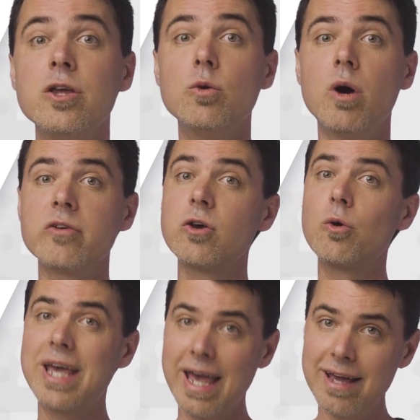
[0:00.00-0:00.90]
You
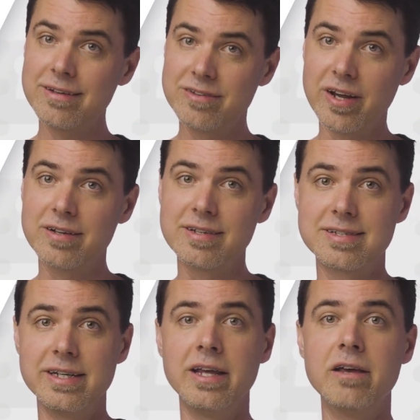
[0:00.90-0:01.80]
also can't check to
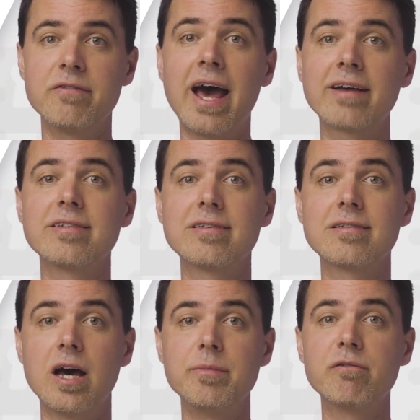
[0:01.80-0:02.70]
see if access
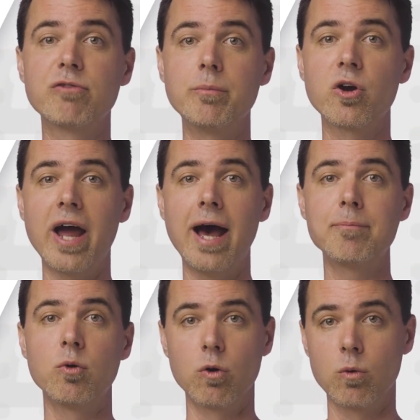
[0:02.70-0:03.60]
is coming from your
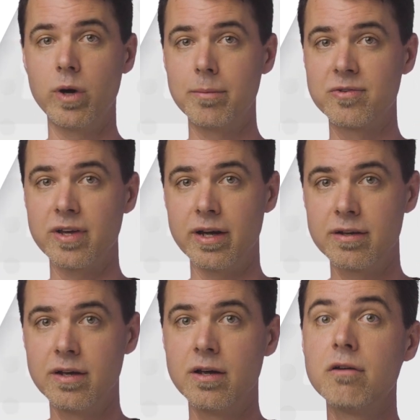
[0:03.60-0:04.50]
app or
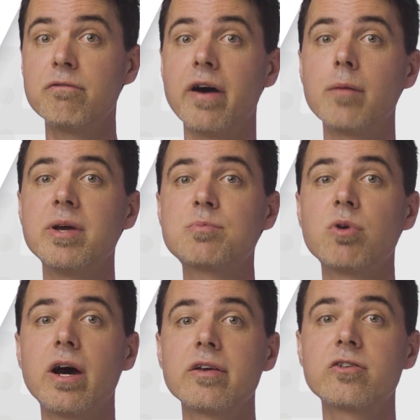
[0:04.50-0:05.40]
website. Firebase
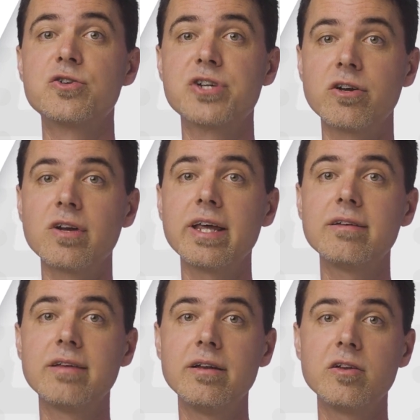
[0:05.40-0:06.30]
products are generally
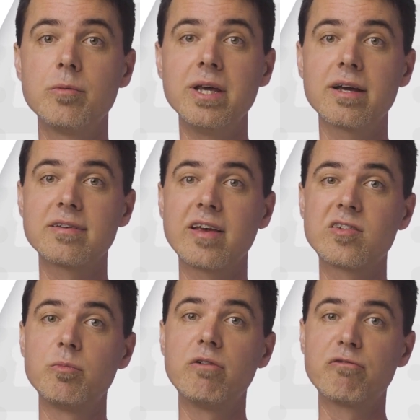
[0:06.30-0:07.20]
intended to be
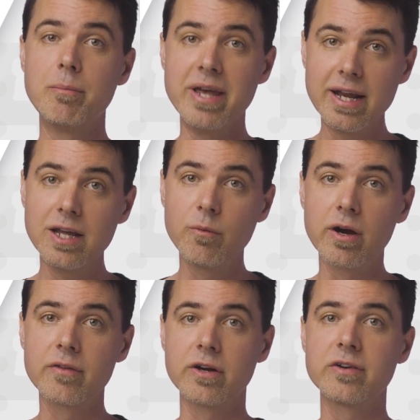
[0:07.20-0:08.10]
accessible from
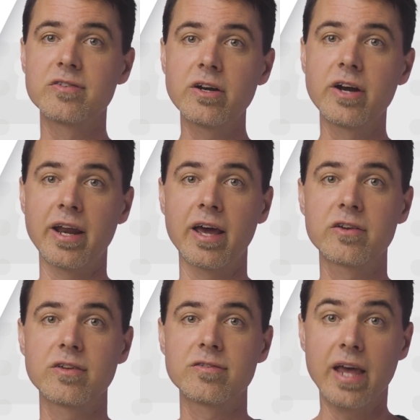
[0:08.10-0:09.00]
anywhere there is internet
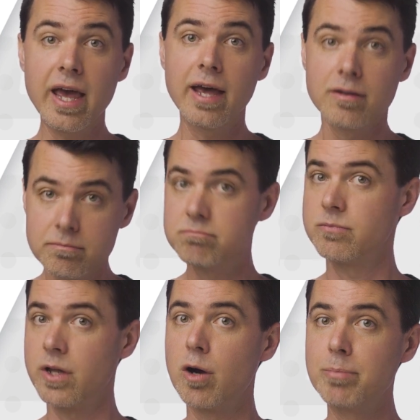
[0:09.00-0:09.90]
access, and
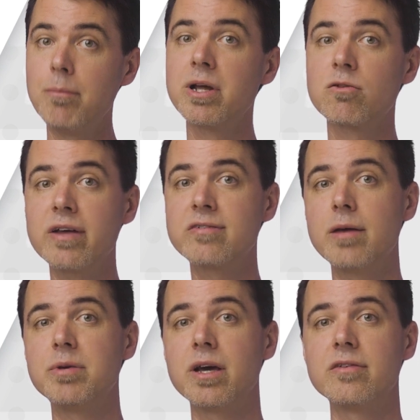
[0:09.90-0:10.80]
there are public REST
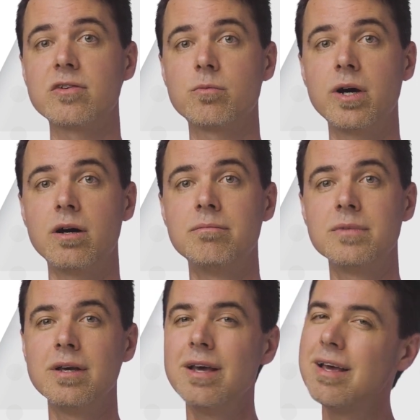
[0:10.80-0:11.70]
APIs as well.
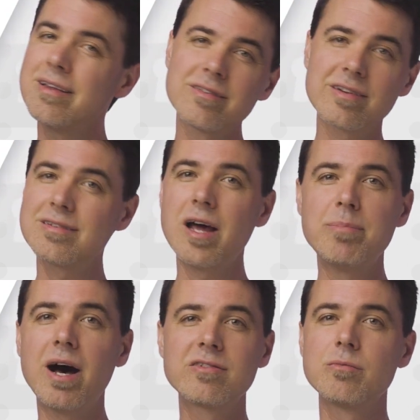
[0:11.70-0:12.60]
It's just
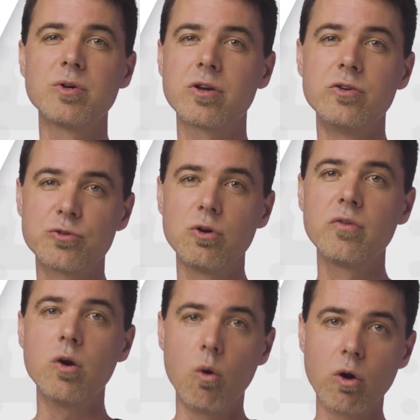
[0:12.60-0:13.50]
not possible to
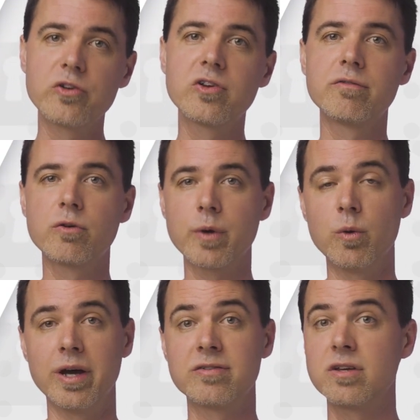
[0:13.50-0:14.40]
control the origin of a
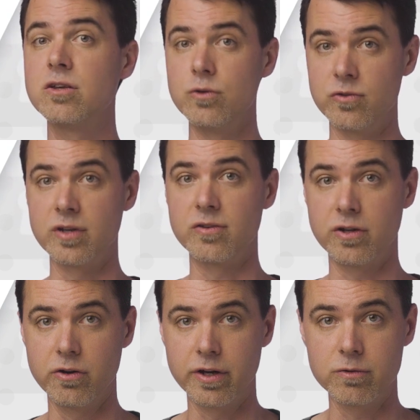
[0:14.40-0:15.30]
request using
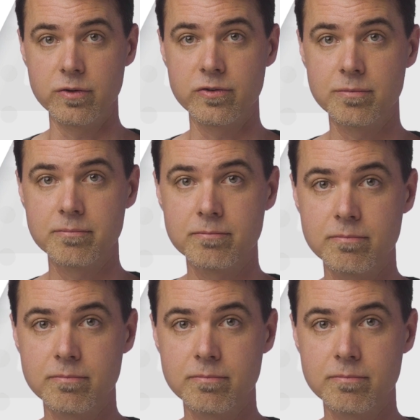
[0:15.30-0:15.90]
security rules.